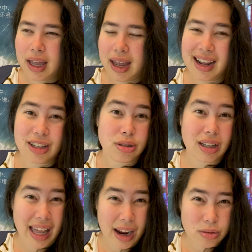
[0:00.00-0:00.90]
head to
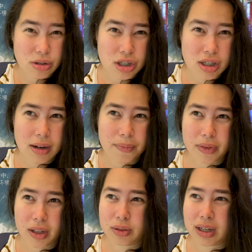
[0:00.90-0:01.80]
the lounge,
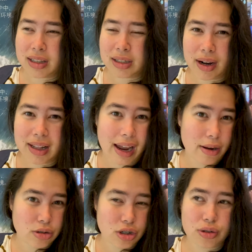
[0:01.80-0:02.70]
the Etihad
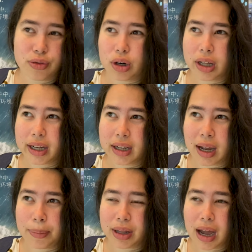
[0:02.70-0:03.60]
lounge for like a
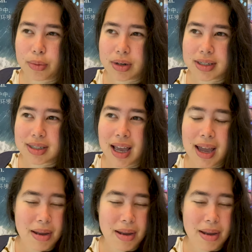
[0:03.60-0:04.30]
couple hours,